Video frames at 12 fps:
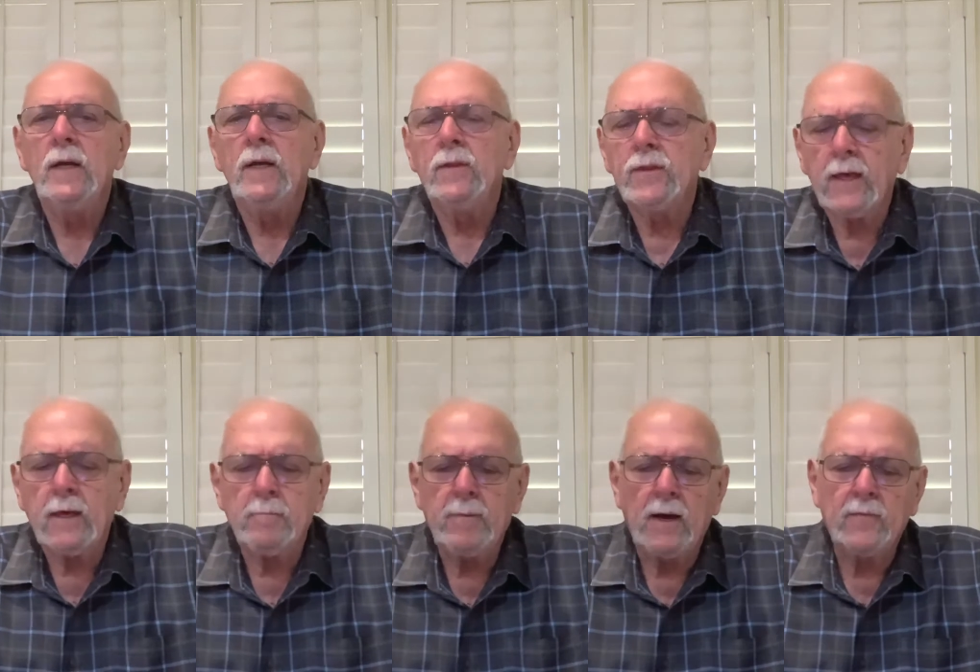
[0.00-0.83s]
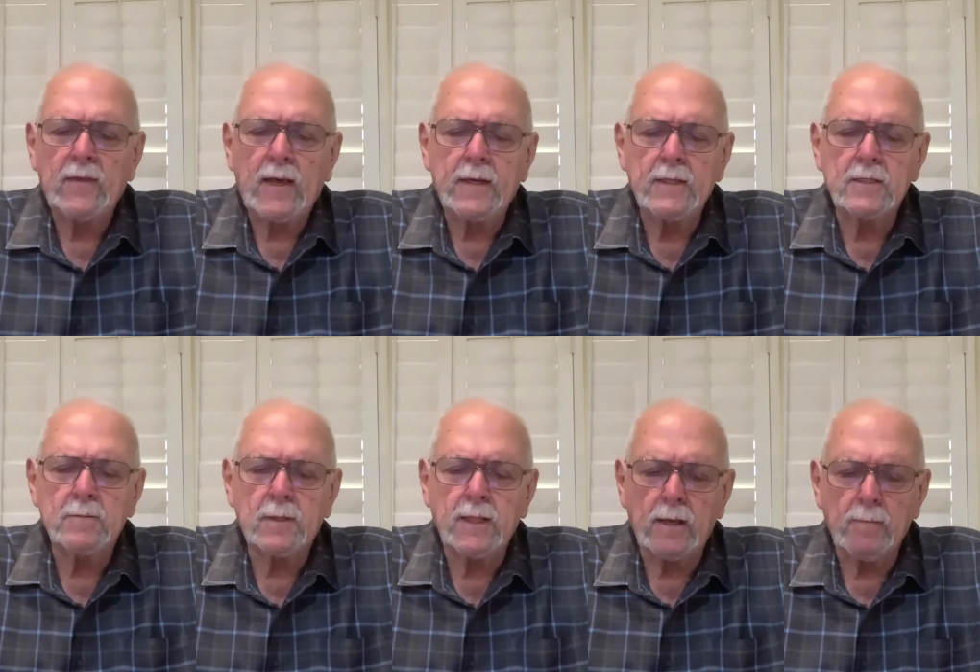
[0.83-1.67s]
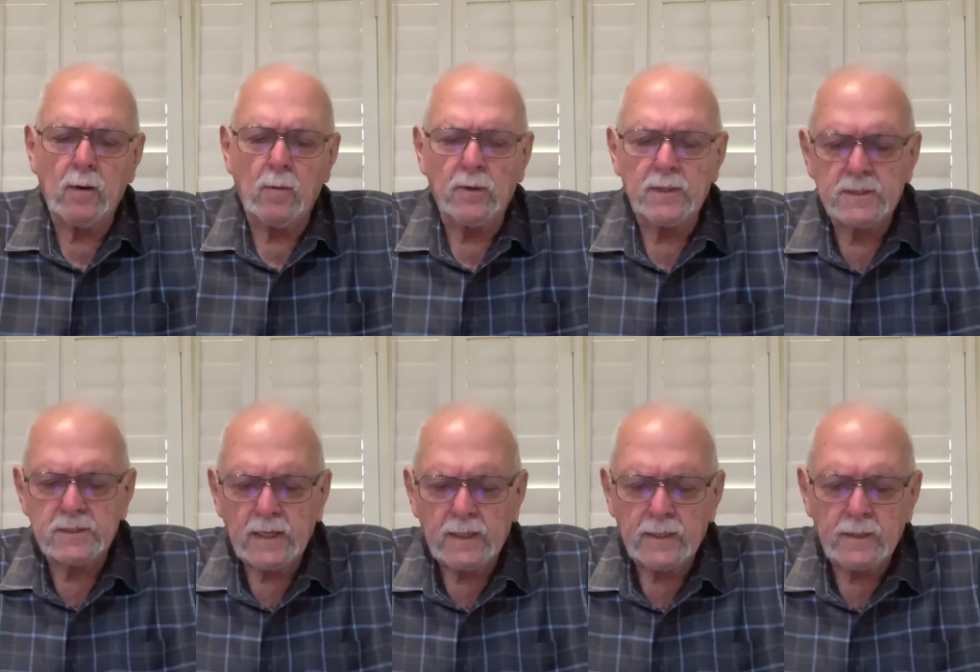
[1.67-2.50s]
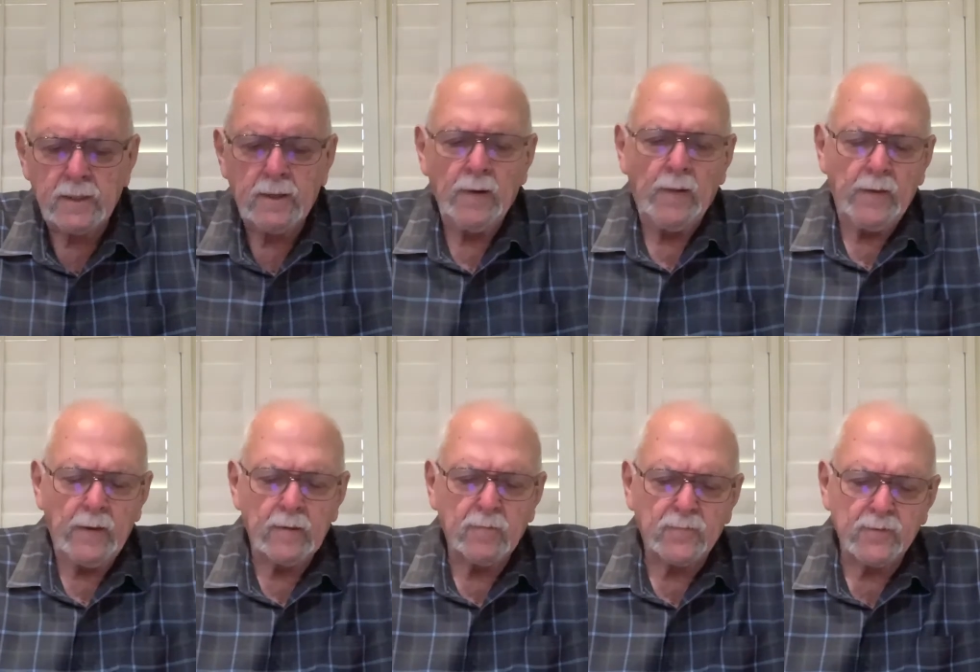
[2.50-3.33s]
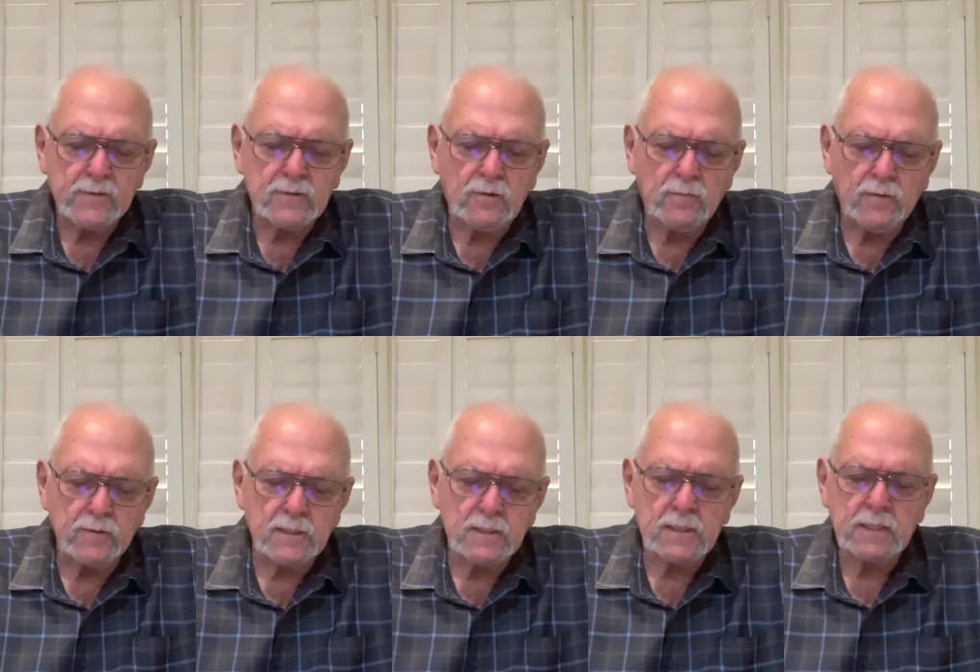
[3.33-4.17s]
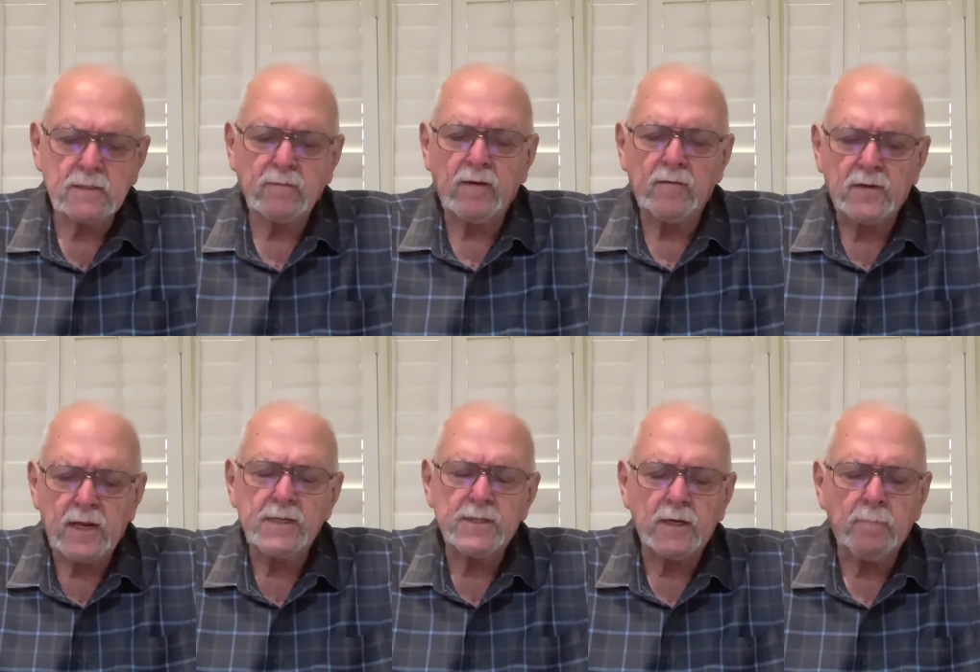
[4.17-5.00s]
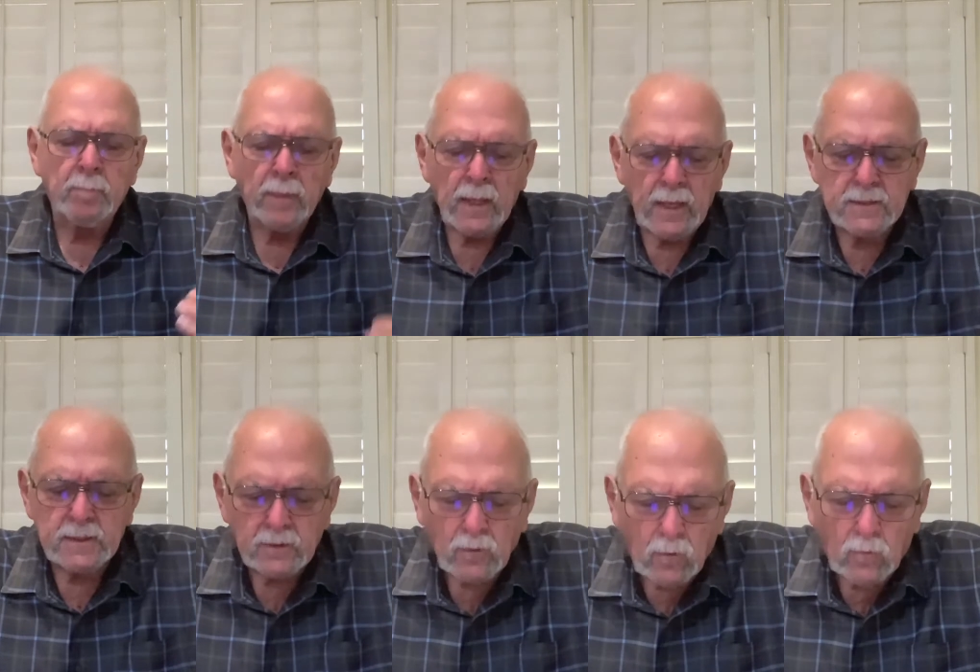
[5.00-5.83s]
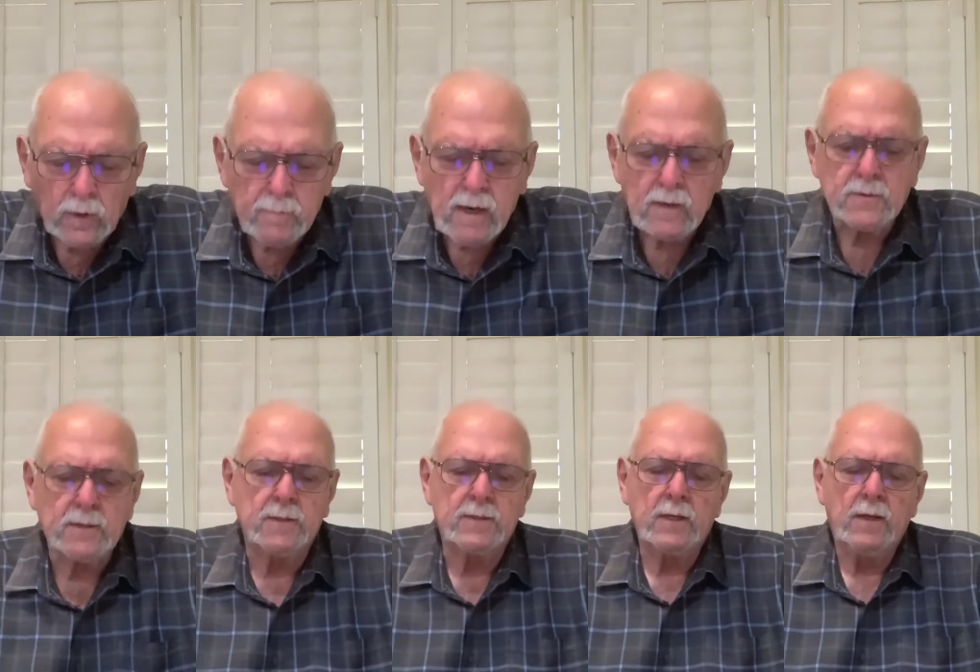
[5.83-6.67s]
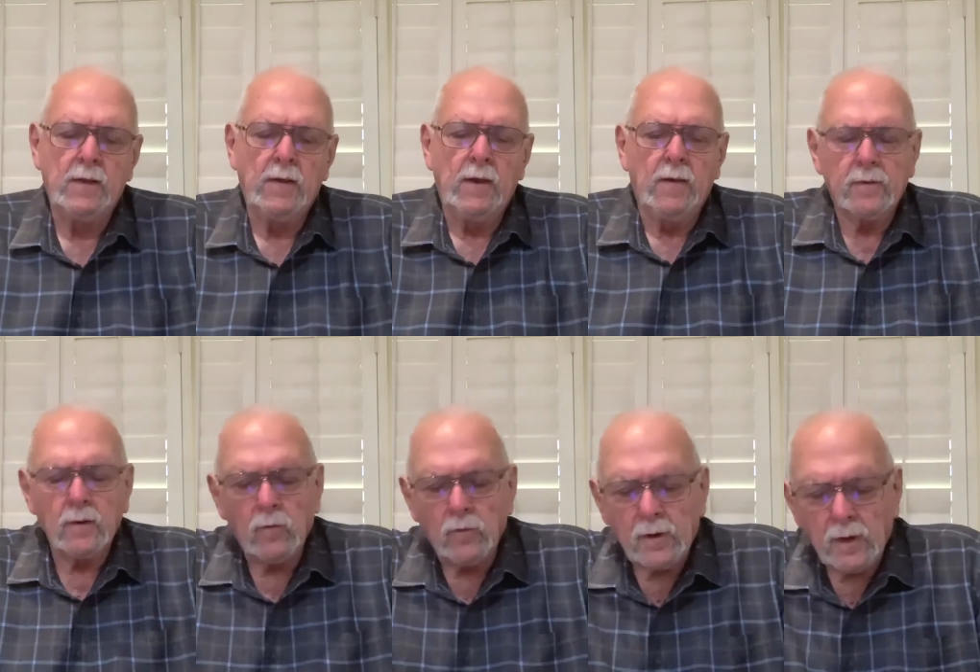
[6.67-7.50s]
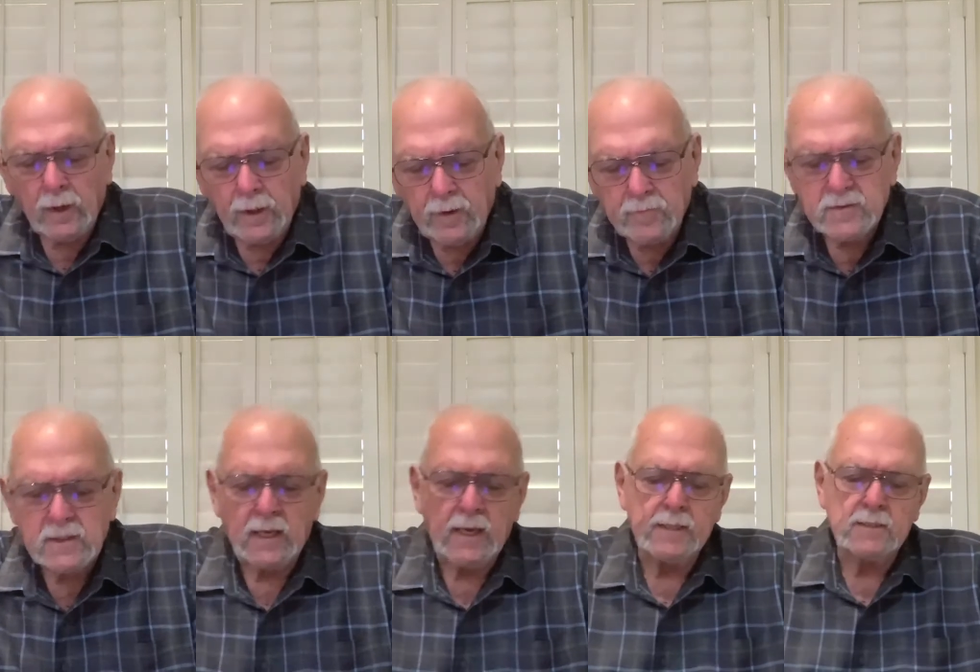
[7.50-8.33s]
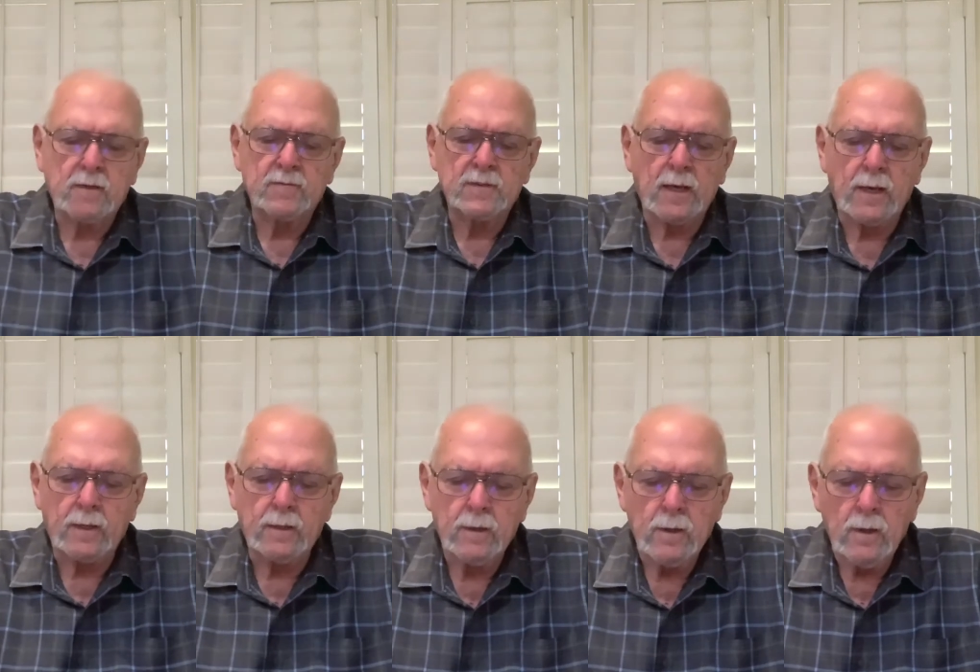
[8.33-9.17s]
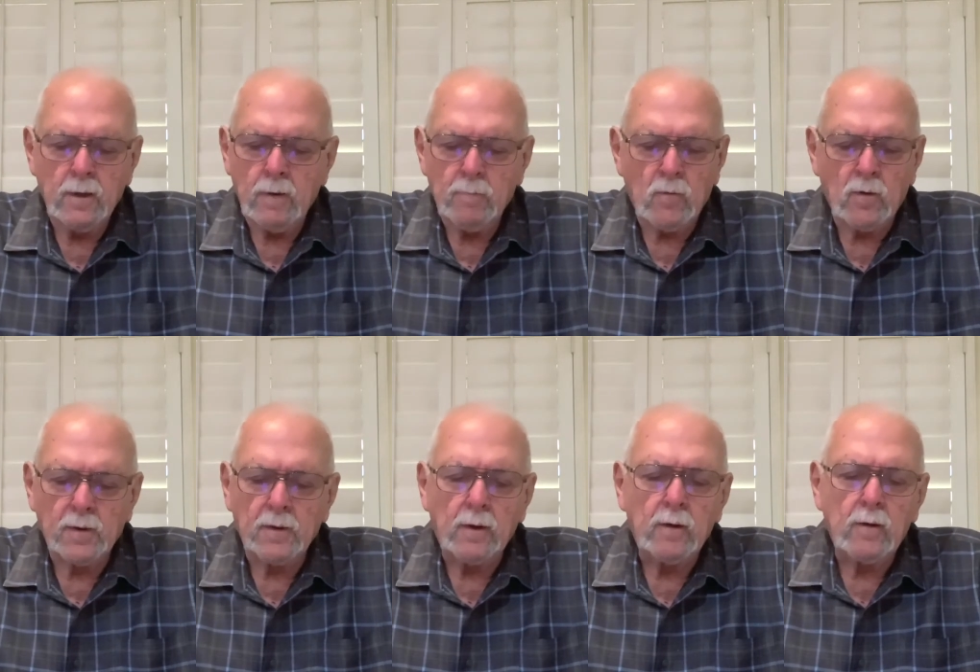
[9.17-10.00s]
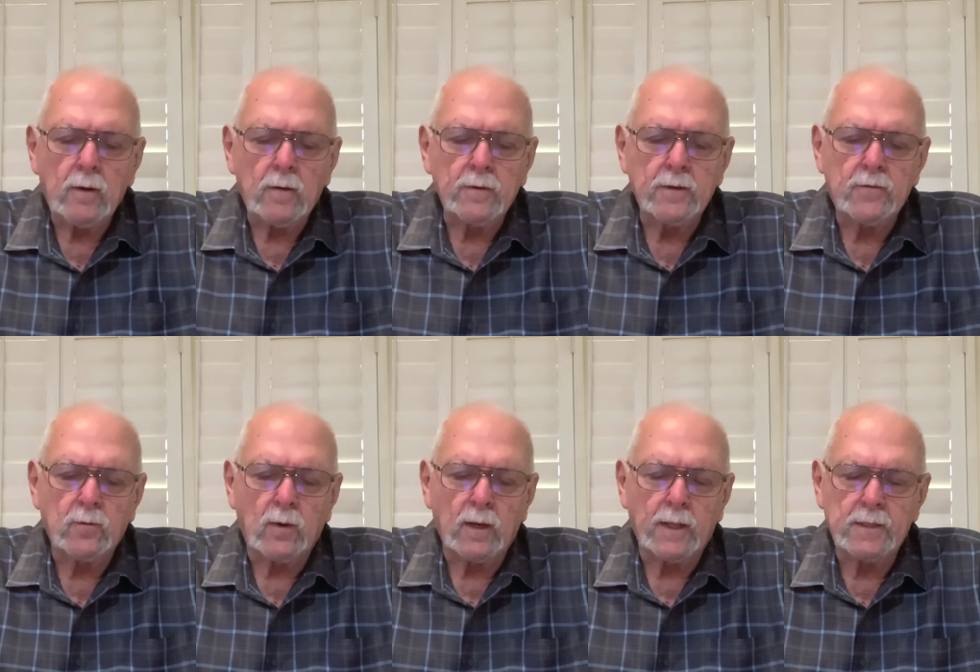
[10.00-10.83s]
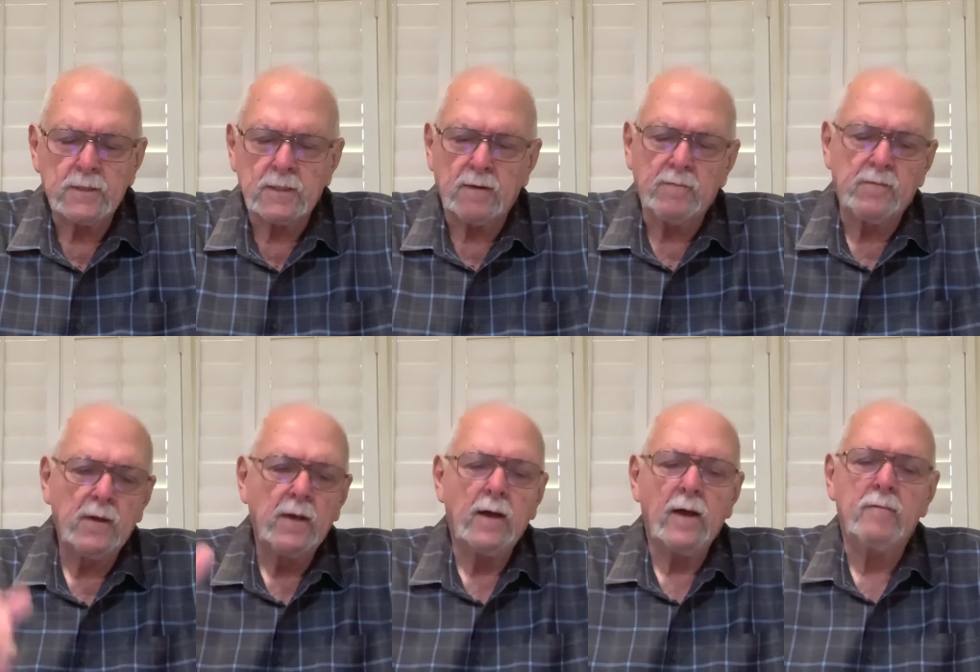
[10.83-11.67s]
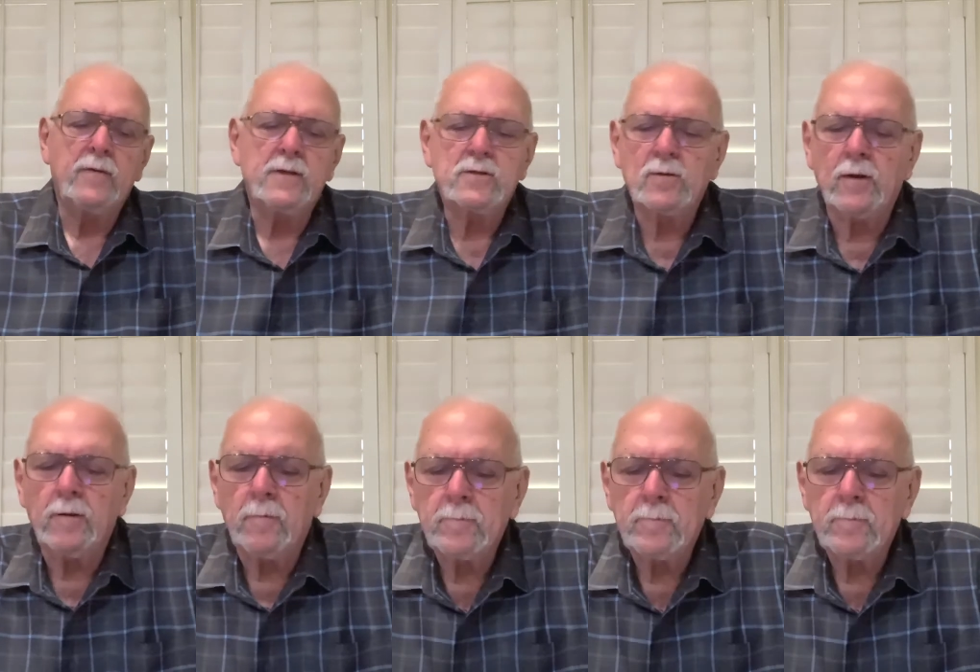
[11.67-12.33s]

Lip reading: think about that and think about what he said in the first two verses. His foundation is in the holy mountains. The Lord loves the gates of Zion more than all the dwellings of Israel.